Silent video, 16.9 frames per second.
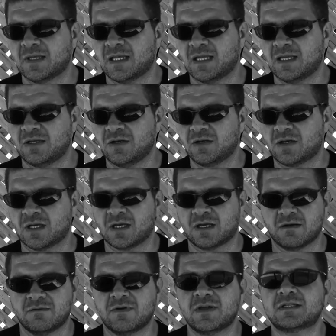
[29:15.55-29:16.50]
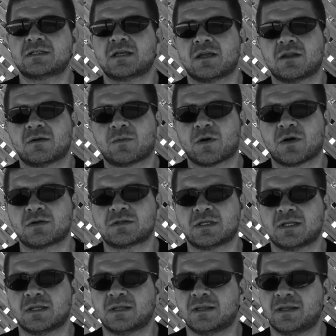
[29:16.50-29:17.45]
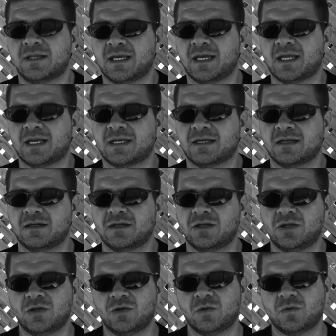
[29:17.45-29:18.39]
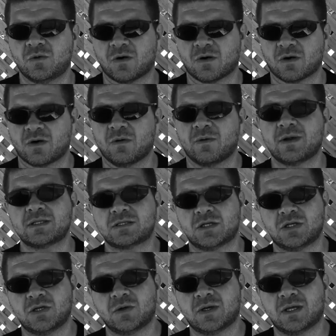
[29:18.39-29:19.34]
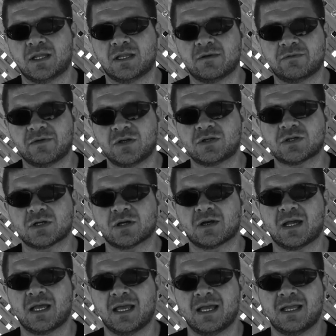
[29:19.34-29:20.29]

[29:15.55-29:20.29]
and you can convince the other person that you are going to do it in the future,